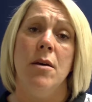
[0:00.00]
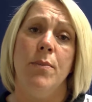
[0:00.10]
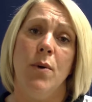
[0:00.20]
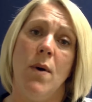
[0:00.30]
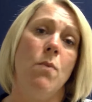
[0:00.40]

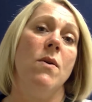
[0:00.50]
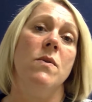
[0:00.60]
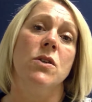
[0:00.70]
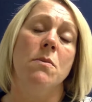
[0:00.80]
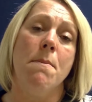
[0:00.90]
But when we
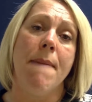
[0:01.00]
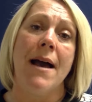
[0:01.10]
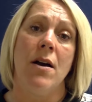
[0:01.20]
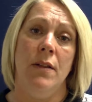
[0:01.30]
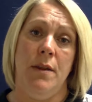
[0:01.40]
was coming
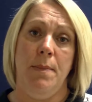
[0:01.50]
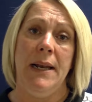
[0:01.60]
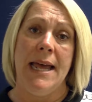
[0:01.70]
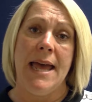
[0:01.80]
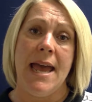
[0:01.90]
back on the
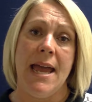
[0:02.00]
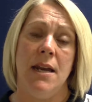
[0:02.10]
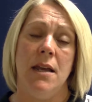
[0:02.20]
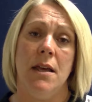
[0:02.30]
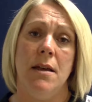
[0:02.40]

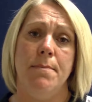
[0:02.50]
plane,